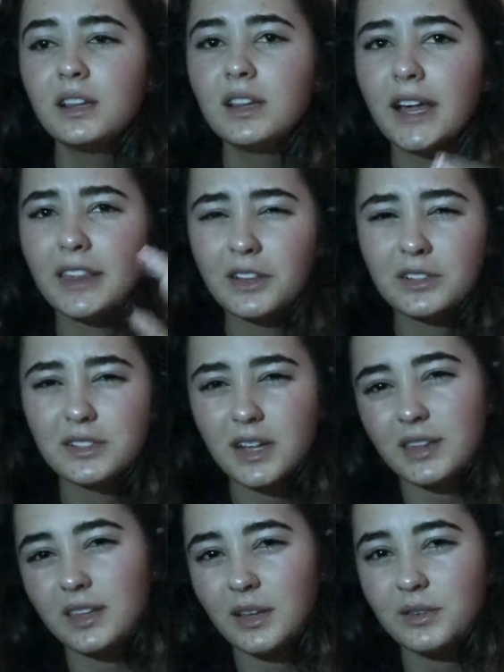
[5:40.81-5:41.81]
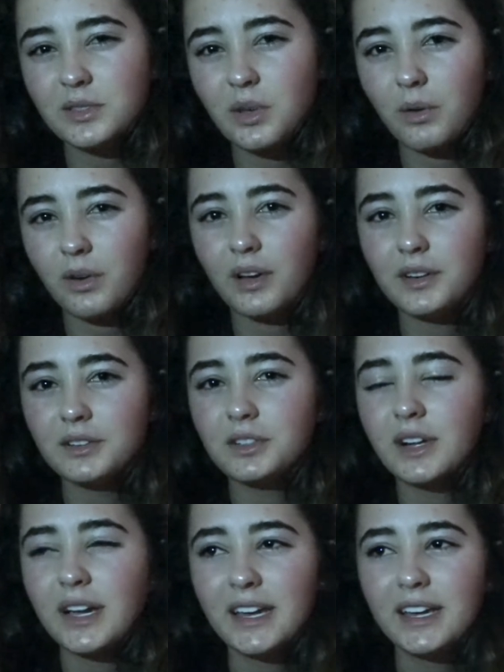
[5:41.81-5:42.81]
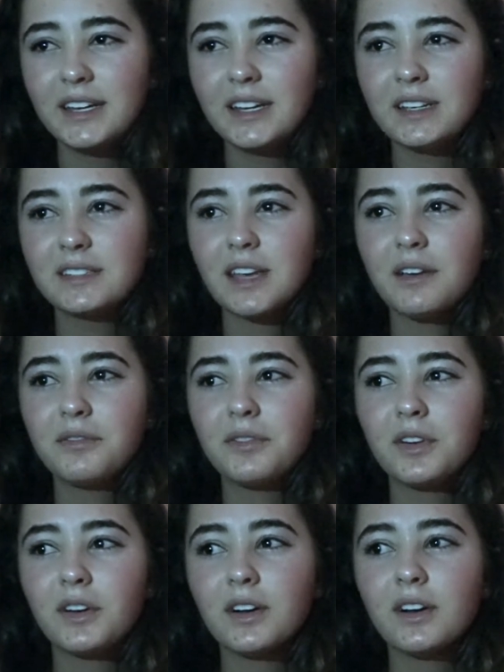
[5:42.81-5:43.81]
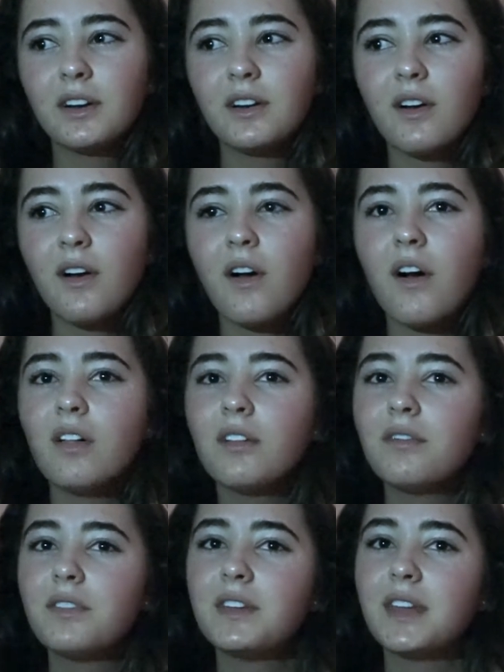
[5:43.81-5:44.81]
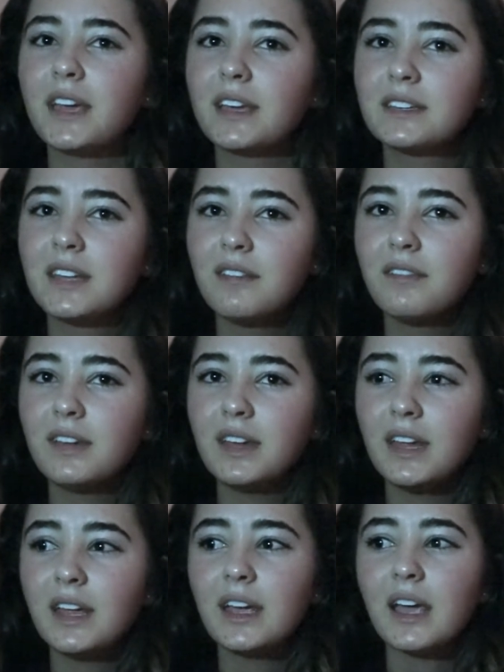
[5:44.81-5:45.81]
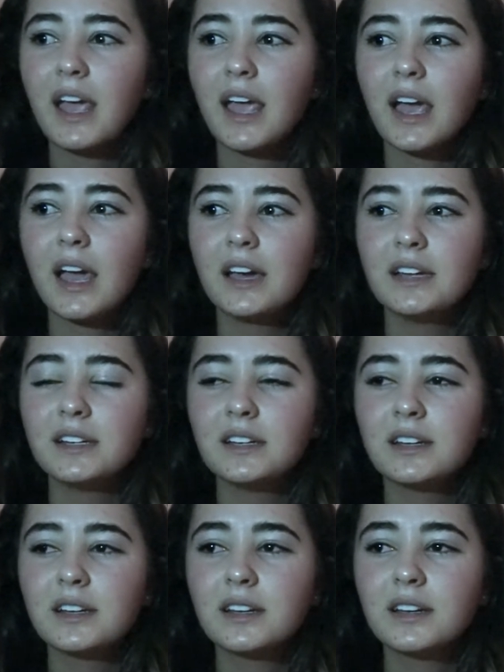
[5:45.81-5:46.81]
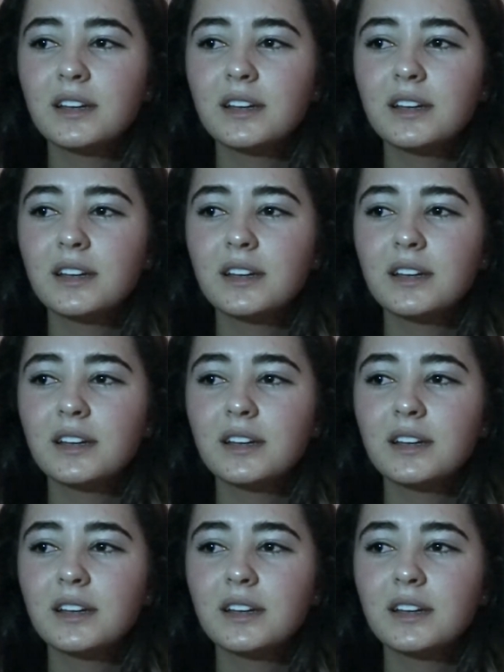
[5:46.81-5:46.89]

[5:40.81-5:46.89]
like there's nothing else going on in your head except for all of the negativity and